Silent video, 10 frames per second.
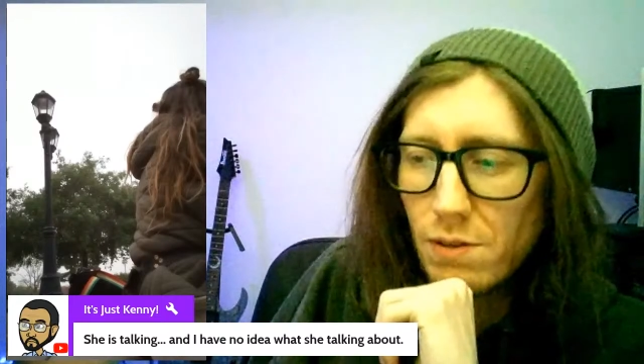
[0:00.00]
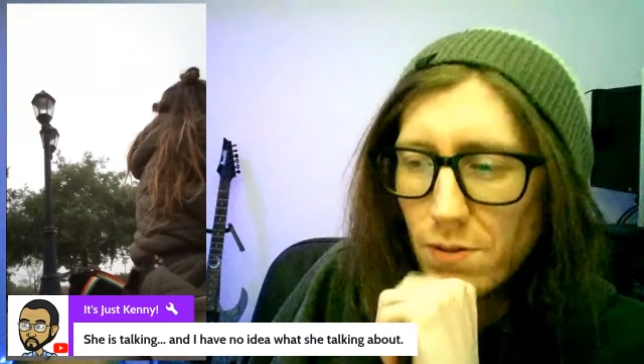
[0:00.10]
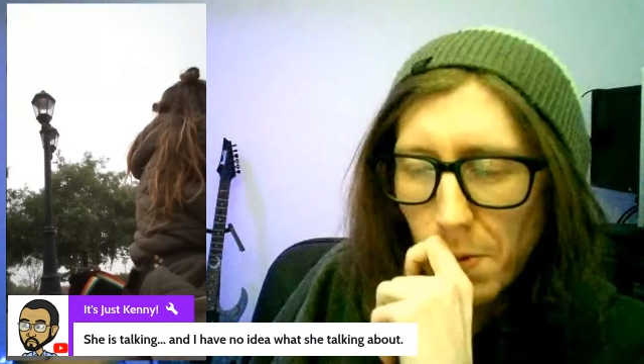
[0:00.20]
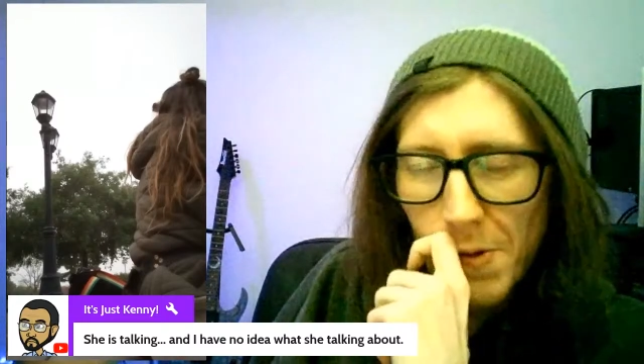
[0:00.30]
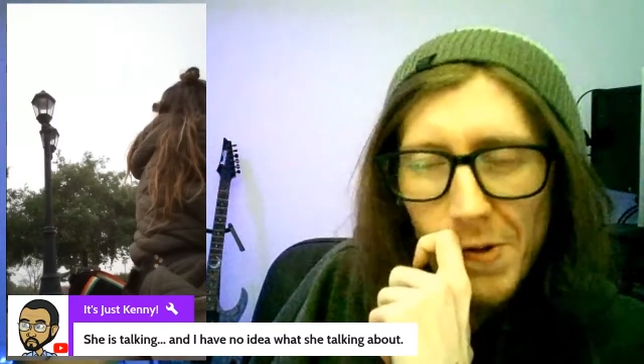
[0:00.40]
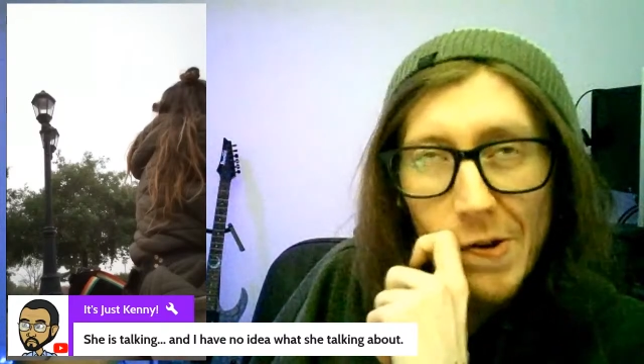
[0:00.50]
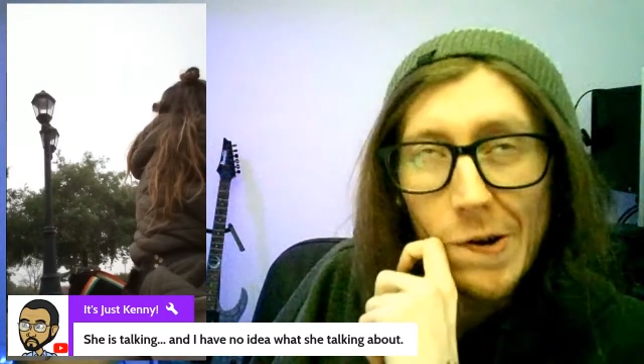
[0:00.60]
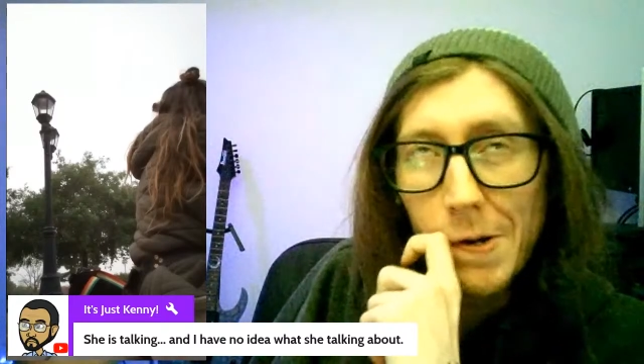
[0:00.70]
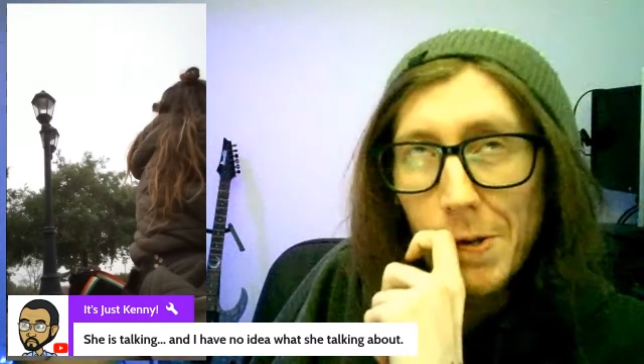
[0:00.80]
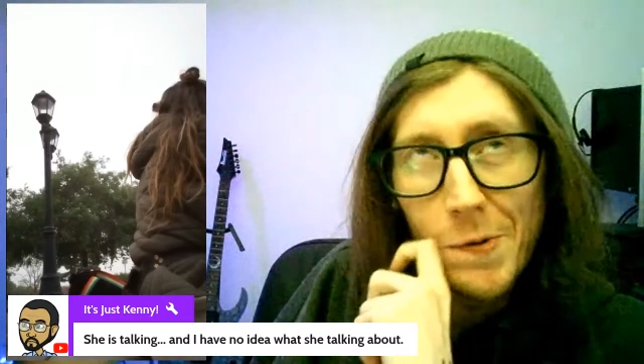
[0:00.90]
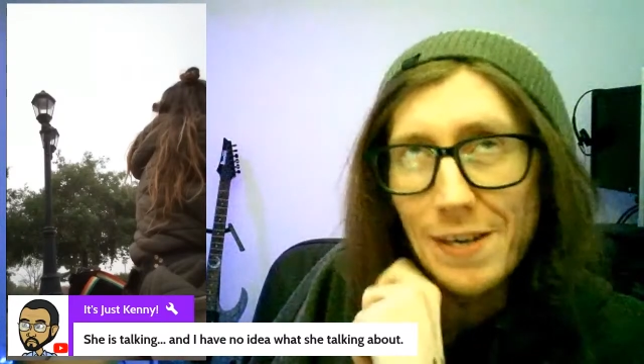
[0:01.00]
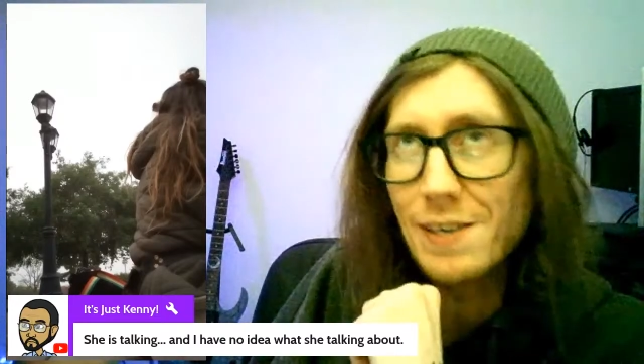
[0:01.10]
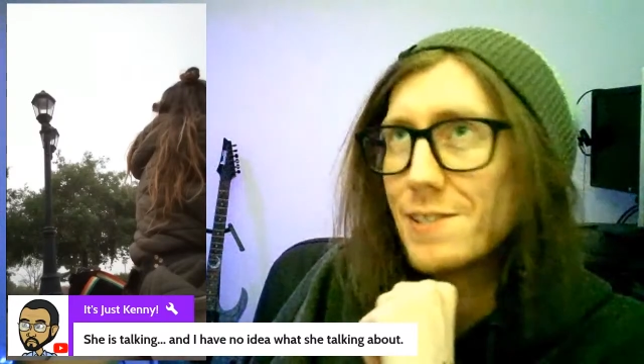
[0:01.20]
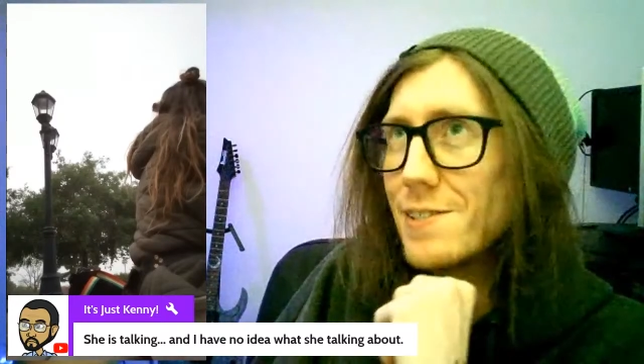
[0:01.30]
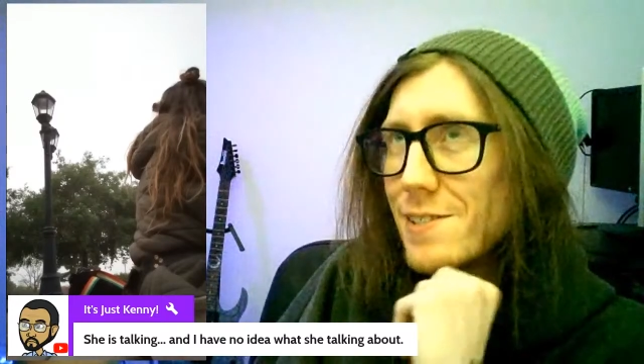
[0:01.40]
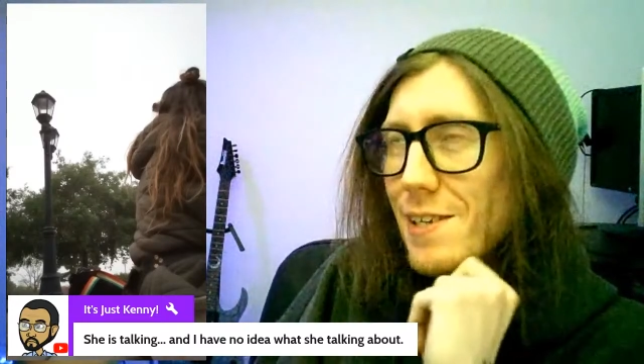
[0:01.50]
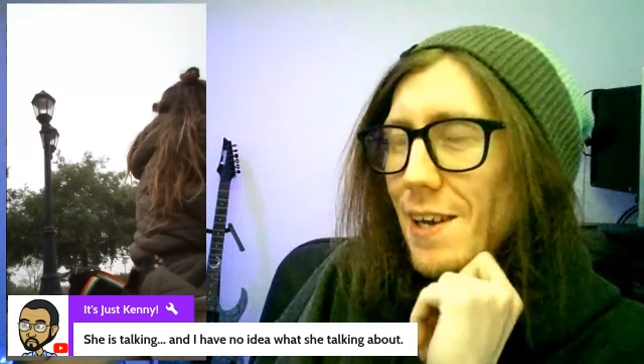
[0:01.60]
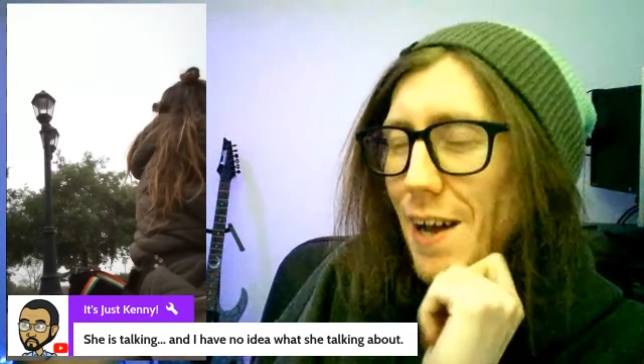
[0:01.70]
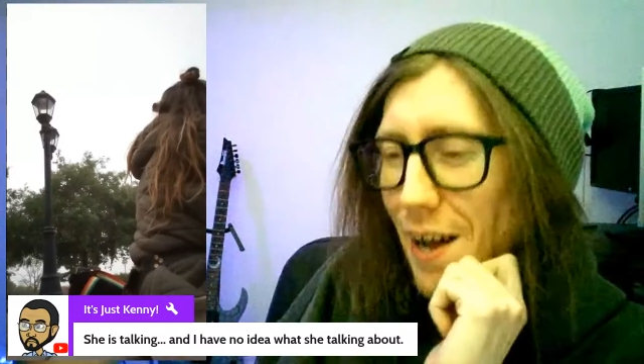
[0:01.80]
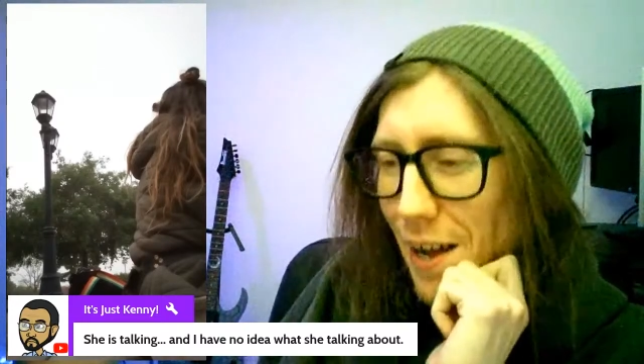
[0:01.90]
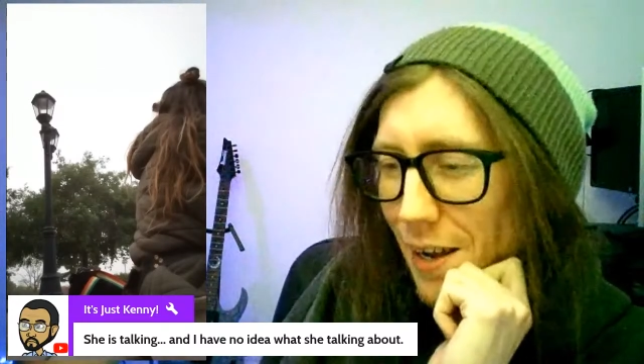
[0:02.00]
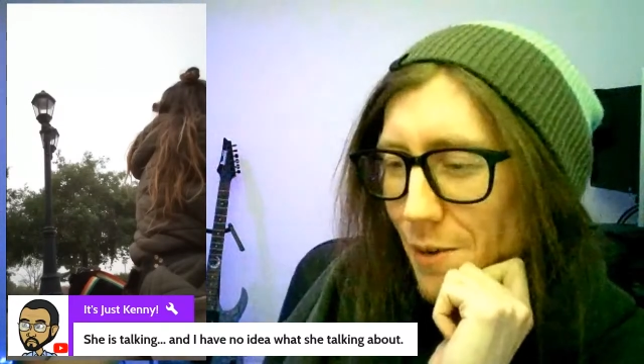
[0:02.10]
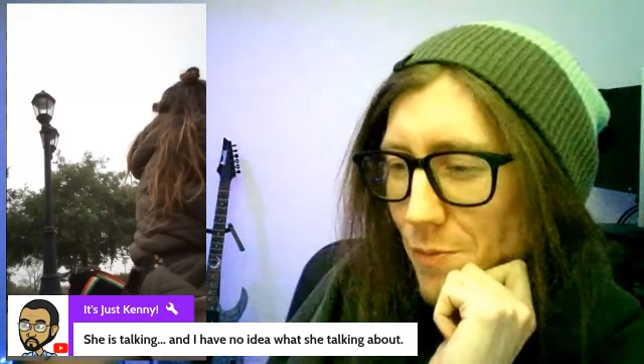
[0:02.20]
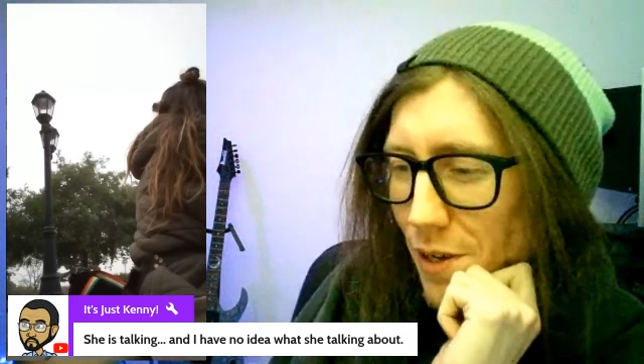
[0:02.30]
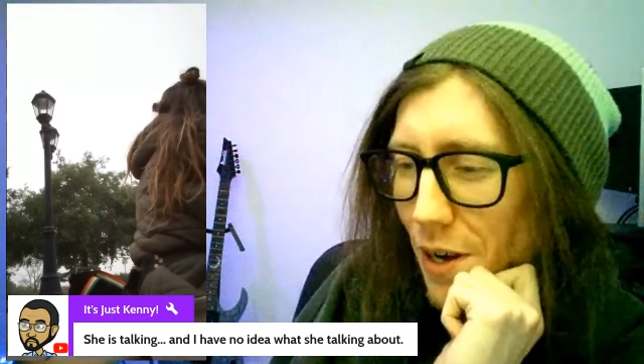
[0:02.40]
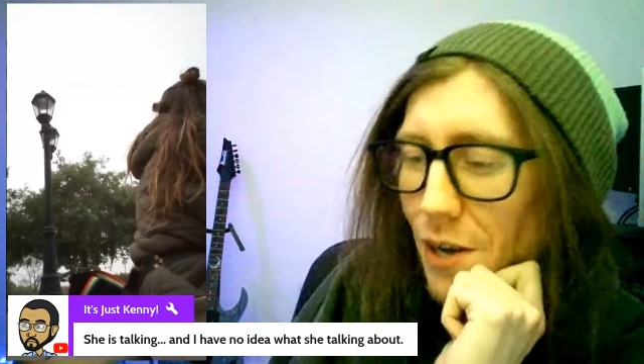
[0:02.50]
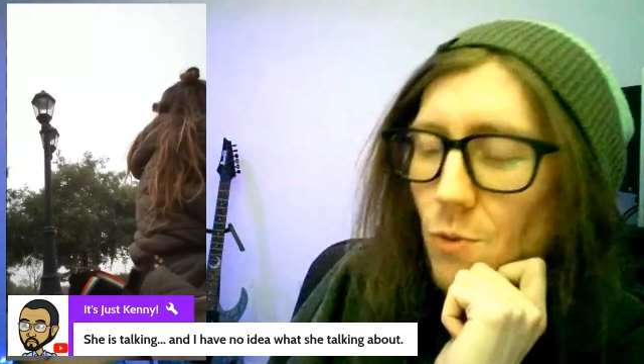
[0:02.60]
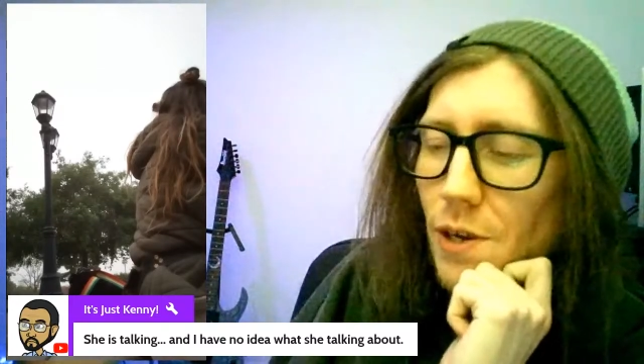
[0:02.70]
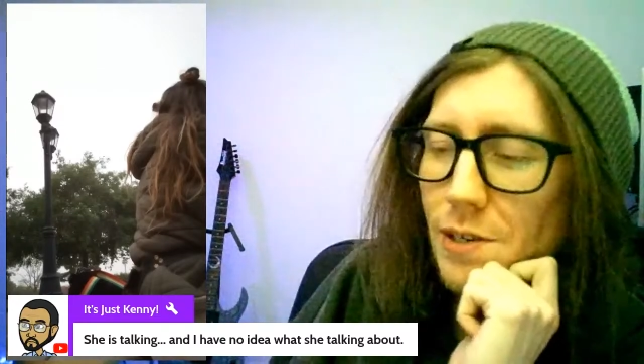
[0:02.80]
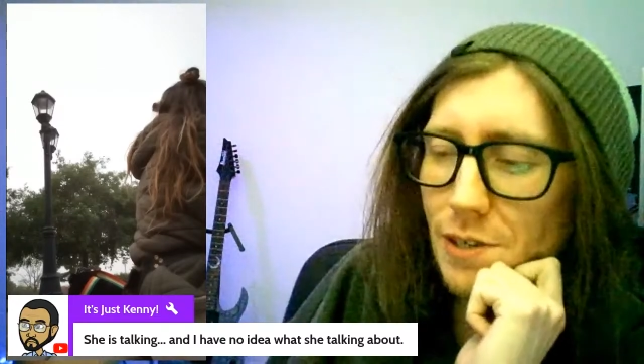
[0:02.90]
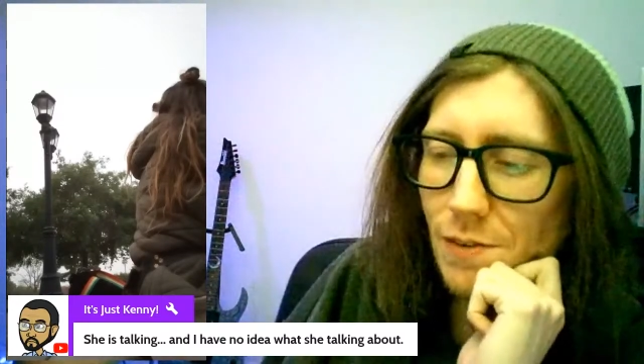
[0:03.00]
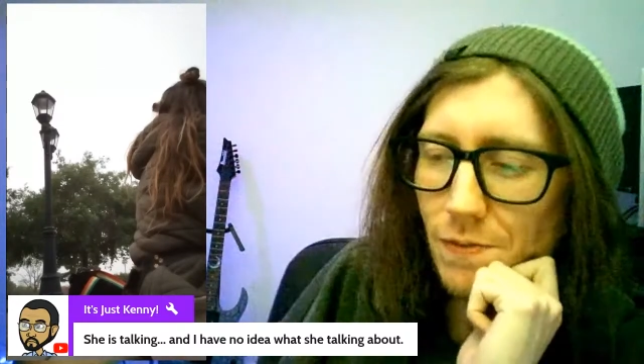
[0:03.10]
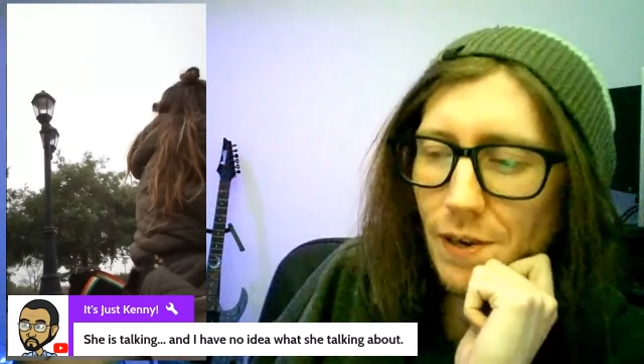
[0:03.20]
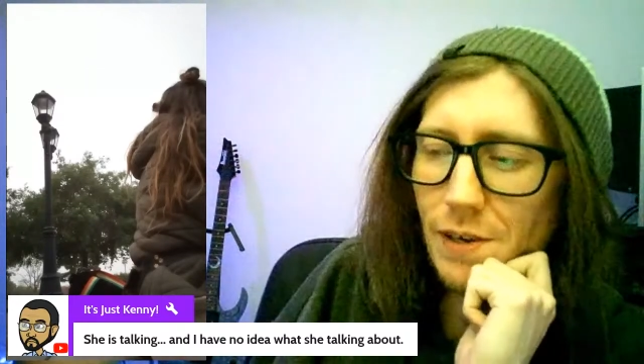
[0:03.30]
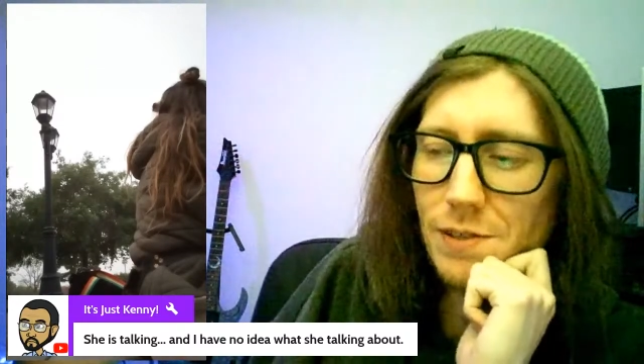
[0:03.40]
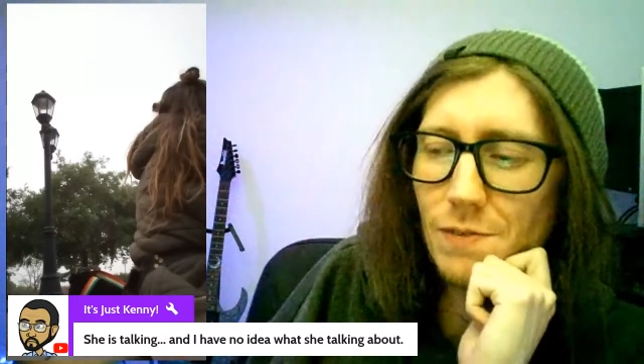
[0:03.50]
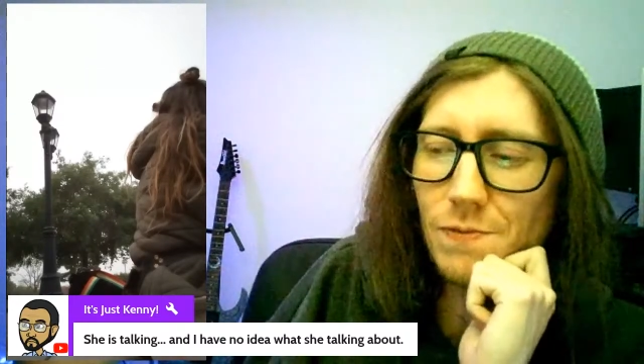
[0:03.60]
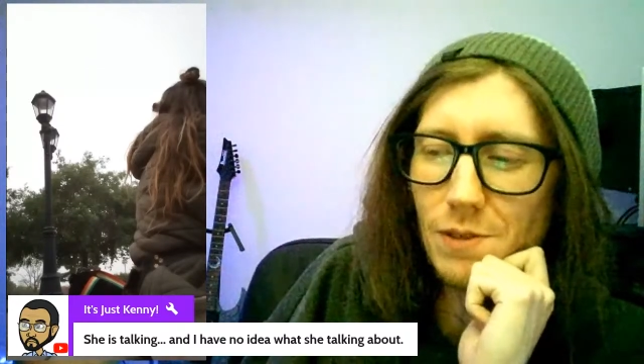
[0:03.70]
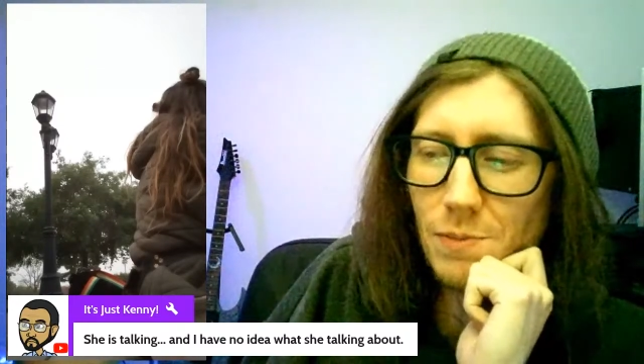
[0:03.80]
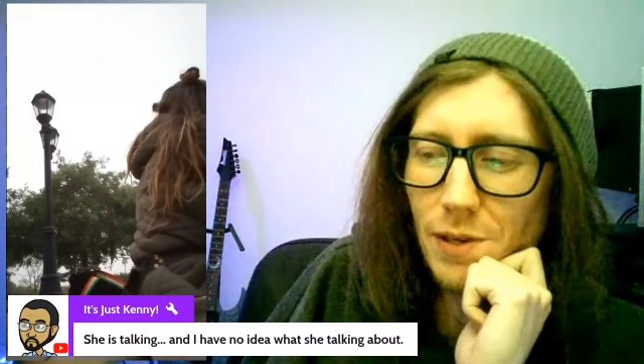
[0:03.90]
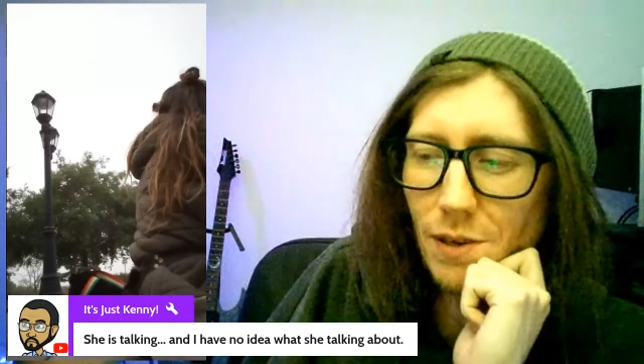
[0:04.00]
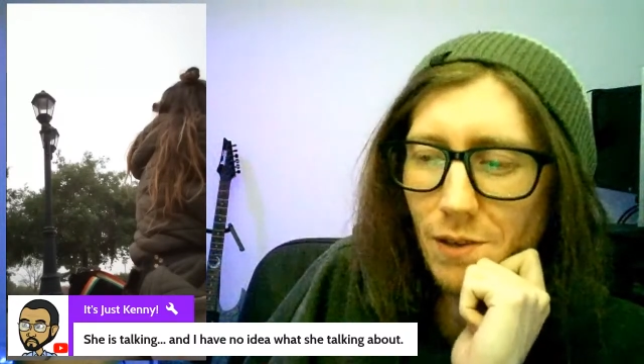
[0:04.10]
You can argue, I guess, and say, I don't identify as a female,